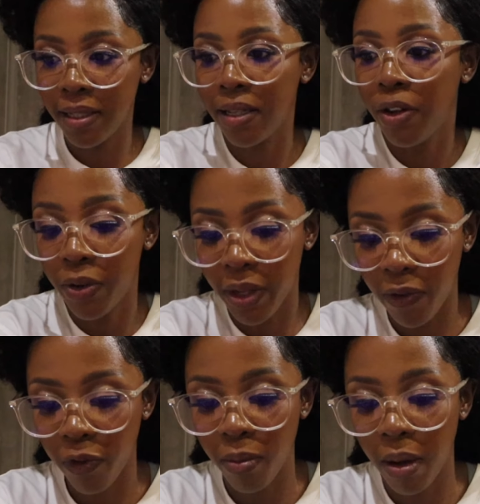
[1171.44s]
this little
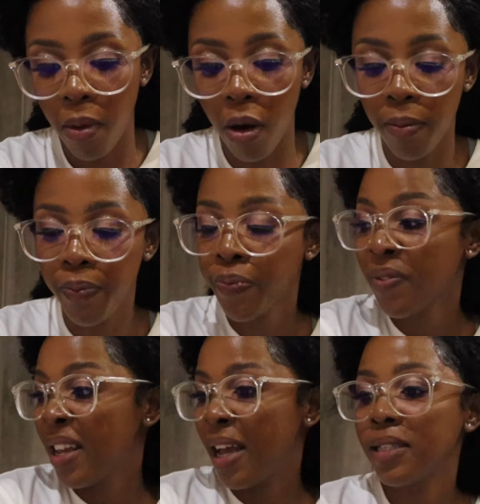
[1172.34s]
bit for my mom.
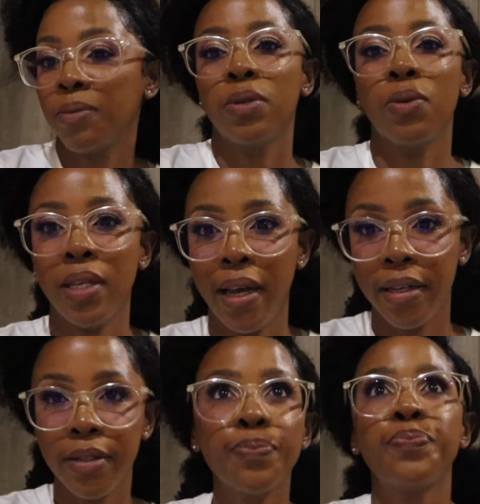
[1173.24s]
Guys, I'm so
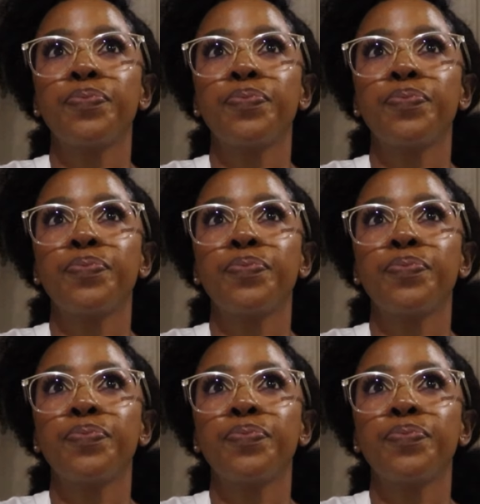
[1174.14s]
tired.